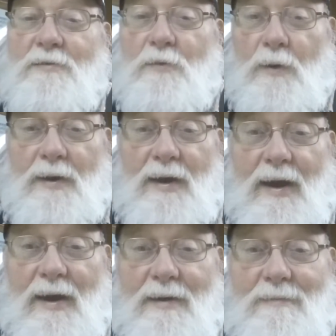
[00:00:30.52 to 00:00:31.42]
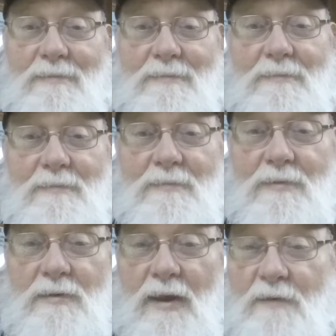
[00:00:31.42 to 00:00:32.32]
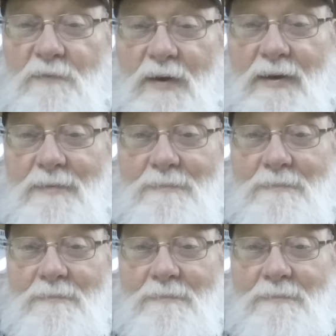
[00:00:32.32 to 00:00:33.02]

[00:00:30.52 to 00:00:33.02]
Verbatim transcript: He's a great guy, a lot of fun.